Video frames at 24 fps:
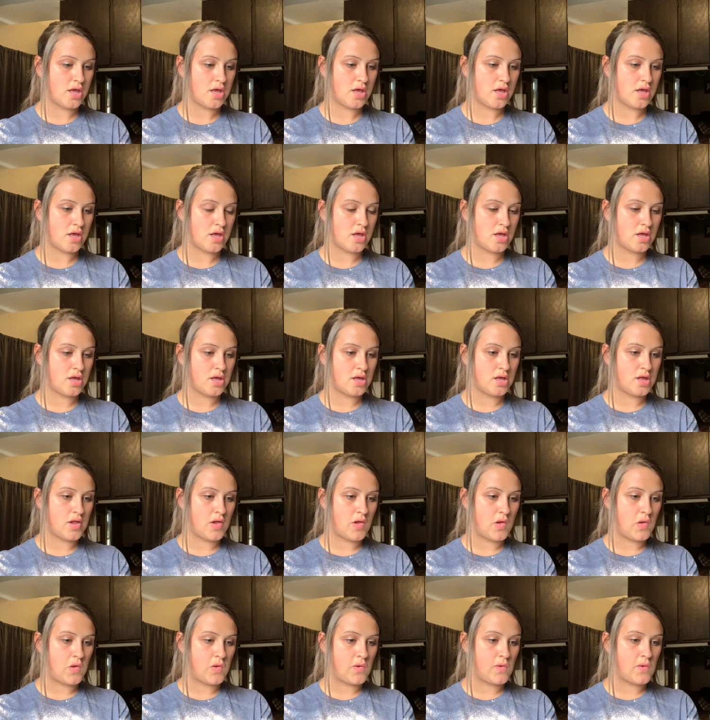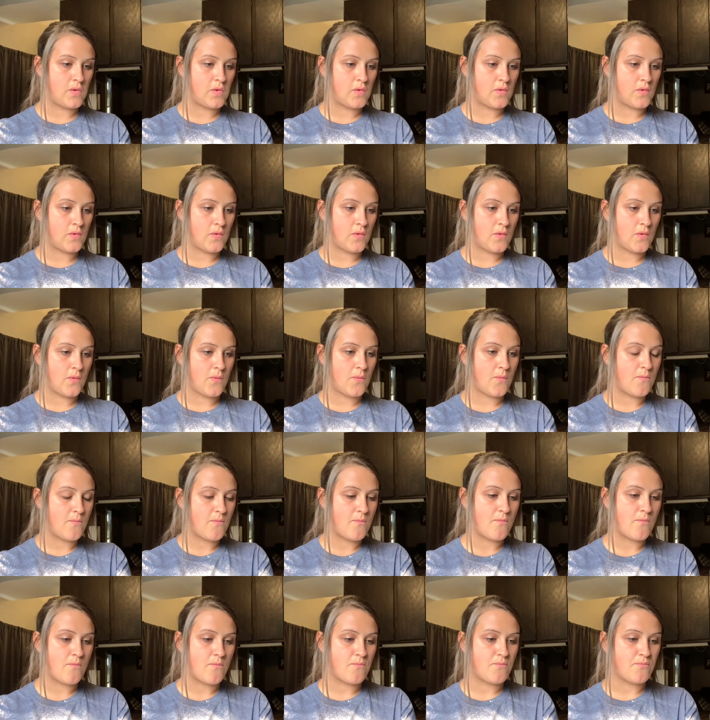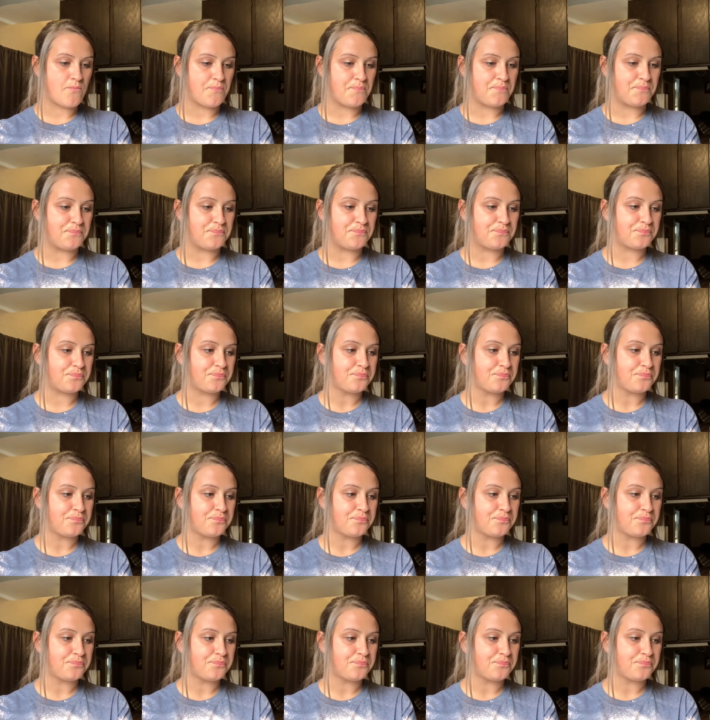Nobody speaks.